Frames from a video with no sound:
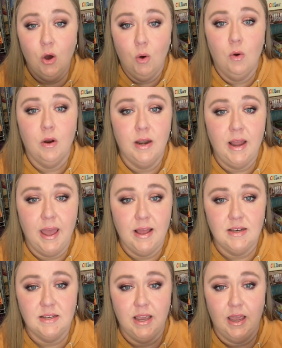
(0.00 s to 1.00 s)
or an
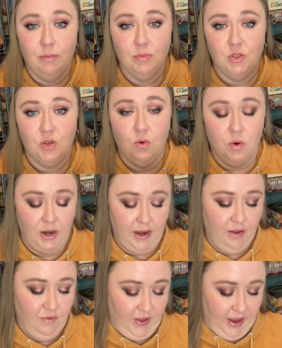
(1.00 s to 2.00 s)
end game scoring
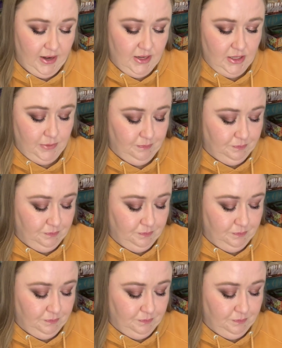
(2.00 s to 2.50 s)
effect.